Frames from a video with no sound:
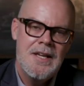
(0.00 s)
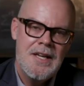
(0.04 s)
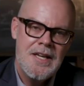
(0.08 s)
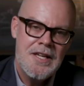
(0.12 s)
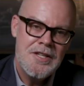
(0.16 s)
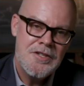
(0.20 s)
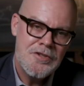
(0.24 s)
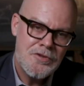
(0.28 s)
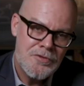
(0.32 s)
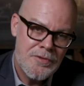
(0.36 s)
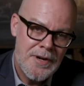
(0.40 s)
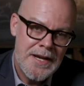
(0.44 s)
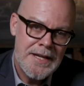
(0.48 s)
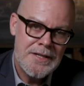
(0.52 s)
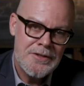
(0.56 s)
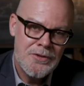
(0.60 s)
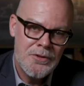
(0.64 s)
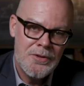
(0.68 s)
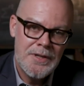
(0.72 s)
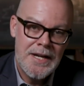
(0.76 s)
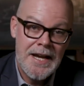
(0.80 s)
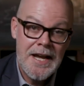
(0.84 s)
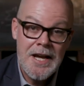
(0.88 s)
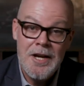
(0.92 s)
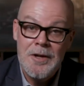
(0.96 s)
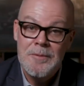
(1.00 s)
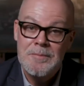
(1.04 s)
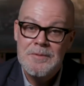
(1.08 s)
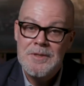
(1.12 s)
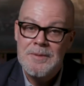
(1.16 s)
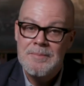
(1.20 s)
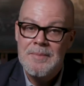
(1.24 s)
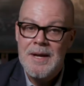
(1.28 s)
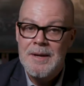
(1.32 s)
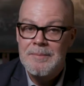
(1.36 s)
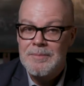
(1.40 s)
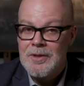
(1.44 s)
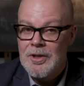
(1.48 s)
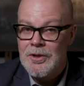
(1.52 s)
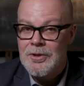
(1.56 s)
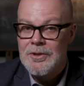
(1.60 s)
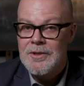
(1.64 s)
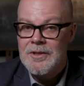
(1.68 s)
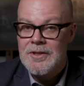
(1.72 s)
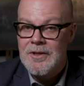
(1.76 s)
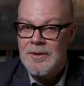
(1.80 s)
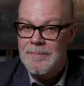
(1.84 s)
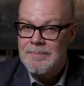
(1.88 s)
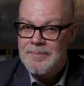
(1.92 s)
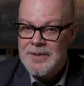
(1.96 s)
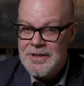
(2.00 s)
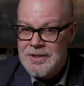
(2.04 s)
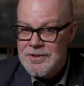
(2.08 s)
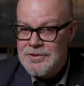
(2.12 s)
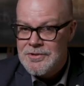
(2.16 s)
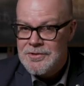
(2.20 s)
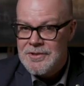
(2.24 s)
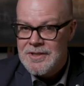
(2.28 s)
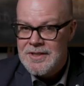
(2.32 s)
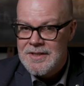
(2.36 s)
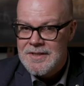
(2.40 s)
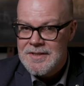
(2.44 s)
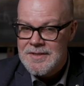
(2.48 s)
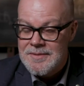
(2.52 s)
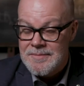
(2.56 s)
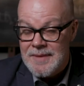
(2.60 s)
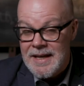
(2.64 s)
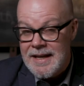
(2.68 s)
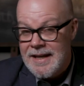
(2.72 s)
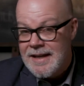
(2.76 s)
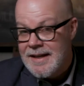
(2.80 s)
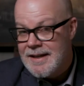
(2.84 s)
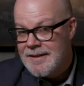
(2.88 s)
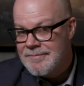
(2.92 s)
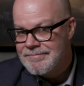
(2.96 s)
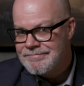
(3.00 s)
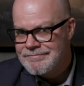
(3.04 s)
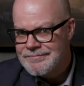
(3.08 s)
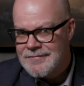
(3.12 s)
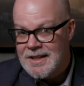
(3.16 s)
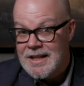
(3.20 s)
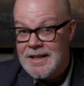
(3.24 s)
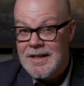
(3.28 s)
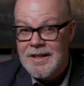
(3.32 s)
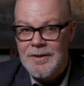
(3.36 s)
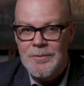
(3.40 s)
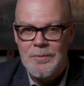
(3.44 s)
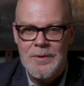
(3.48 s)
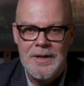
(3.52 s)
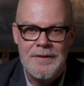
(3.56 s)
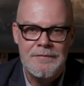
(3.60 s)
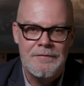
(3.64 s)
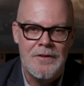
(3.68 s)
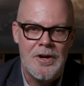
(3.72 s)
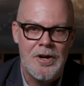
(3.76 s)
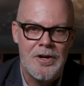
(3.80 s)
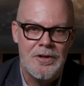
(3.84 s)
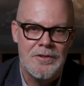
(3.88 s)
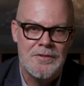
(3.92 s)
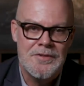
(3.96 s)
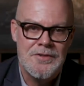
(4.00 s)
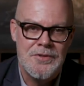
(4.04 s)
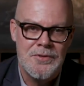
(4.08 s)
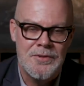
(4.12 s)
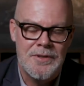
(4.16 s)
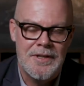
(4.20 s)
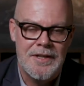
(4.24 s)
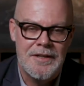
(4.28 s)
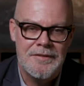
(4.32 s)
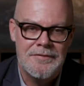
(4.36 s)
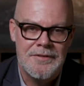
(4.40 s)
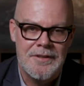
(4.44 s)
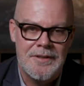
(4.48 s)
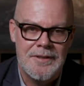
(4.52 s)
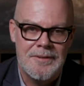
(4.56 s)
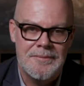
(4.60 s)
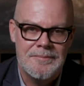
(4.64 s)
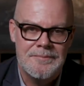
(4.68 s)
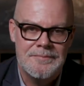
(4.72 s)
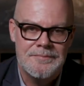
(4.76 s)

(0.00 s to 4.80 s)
His granddaughter helped him upload it on Pinterest, and it went viral soon after.